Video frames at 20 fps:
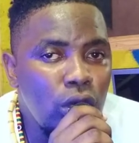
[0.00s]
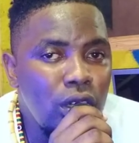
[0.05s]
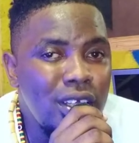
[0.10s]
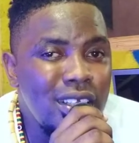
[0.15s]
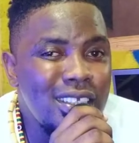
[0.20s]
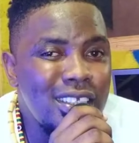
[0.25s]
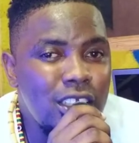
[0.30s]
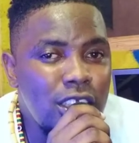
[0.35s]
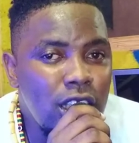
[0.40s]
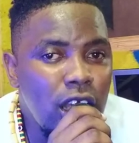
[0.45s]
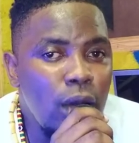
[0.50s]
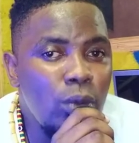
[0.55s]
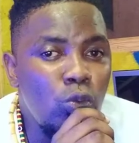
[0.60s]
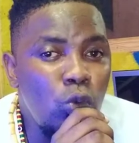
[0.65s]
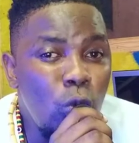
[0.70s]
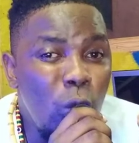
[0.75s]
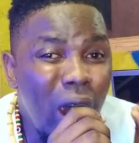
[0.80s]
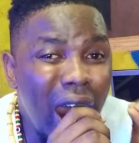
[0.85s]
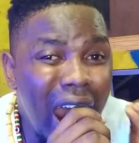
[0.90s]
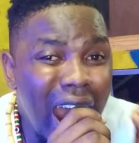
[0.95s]
some
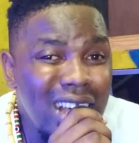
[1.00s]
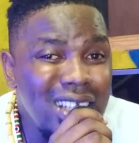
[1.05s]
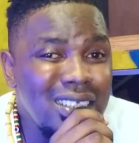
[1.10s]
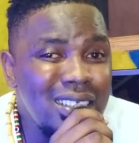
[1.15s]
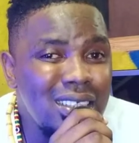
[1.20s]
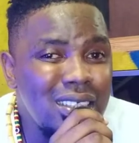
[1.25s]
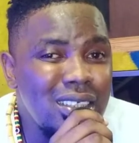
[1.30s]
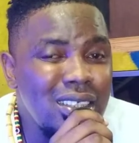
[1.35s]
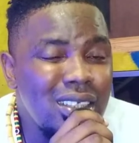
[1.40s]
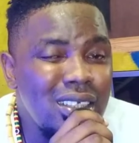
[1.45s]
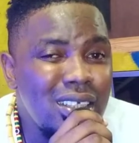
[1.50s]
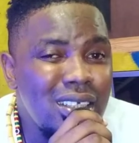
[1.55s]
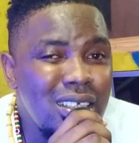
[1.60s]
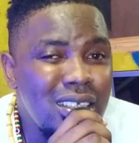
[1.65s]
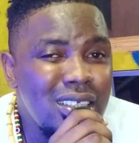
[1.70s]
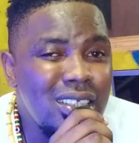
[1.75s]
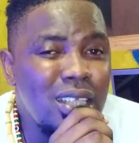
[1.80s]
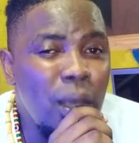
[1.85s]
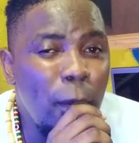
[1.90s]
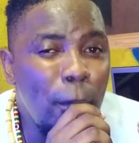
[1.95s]
rice,
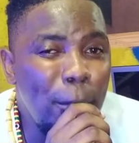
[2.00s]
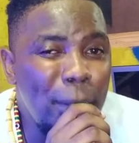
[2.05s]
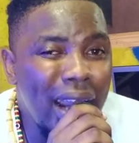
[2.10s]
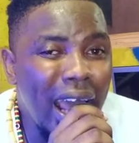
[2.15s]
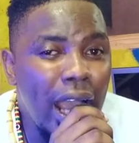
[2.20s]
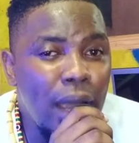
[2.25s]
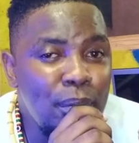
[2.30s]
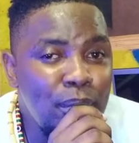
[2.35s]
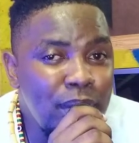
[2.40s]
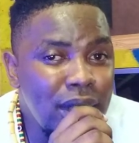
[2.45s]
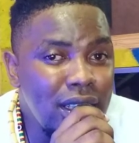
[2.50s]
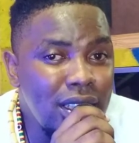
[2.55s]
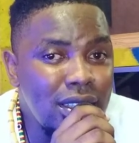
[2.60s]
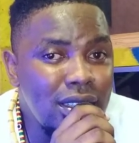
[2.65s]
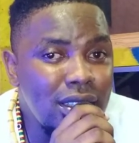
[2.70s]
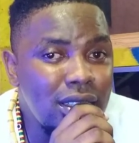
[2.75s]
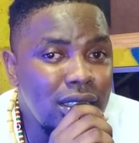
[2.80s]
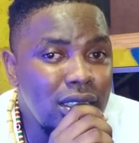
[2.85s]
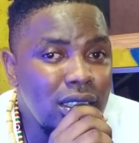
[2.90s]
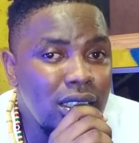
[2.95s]
some black
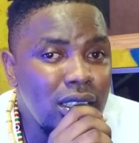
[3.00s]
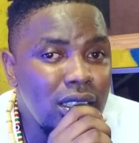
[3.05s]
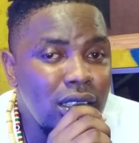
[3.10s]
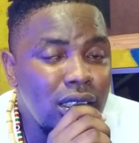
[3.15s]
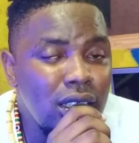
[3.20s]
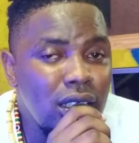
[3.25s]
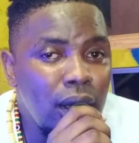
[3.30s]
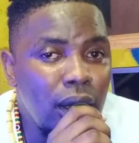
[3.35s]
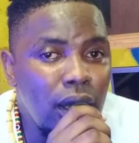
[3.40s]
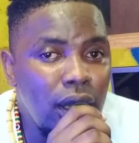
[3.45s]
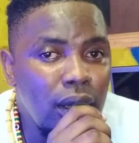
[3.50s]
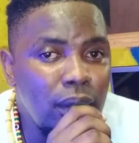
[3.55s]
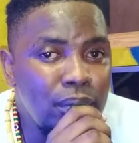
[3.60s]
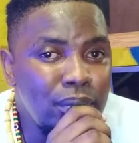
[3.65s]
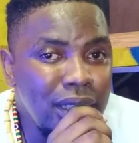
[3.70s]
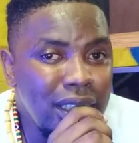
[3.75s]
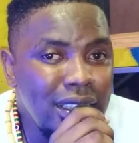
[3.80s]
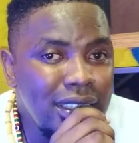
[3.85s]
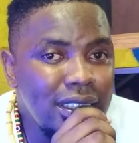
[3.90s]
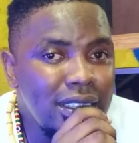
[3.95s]

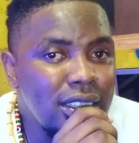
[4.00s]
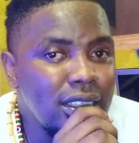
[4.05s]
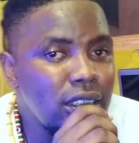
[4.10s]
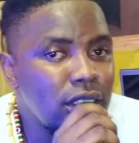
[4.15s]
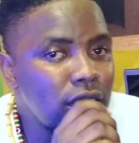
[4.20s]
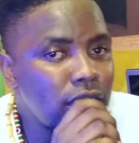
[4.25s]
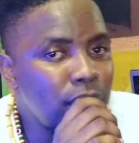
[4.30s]
beans